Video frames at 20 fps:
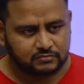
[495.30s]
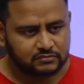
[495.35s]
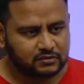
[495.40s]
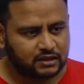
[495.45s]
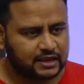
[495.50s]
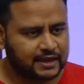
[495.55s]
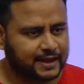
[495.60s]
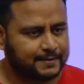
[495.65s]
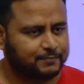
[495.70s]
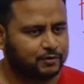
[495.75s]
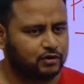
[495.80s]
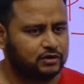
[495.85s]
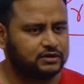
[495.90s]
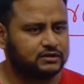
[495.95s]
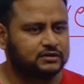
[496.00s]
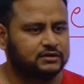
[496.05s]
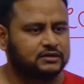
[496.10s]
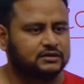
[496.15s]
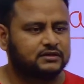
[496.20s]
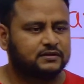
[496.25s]
about
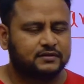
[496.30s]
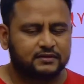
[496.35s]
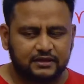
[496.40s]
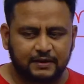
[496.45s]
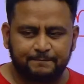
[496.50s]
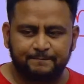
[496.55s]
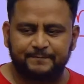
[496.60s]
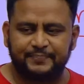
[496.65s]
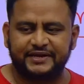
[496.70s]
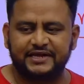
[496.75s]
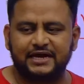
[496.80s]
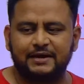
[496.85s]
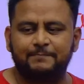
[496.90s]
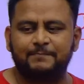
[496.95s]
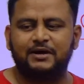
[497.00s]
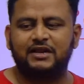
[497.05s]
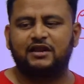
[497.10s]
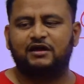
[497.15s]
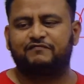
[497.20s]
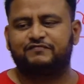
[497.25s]
the
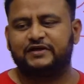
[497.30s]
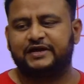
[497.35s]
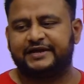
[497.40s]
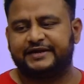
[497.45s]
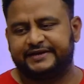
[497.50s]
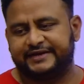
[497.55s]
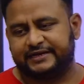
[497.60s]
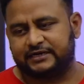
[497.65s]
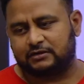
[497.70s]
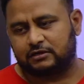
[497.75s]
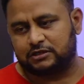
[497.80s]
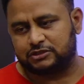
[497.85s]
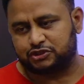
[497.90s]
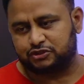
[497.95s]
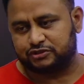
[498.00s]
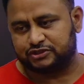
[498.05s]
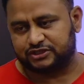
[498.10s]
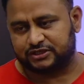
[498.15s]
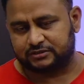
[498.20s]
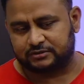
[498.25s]
preamble of the Indian
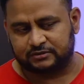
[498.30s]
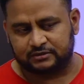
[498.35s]
Constitution.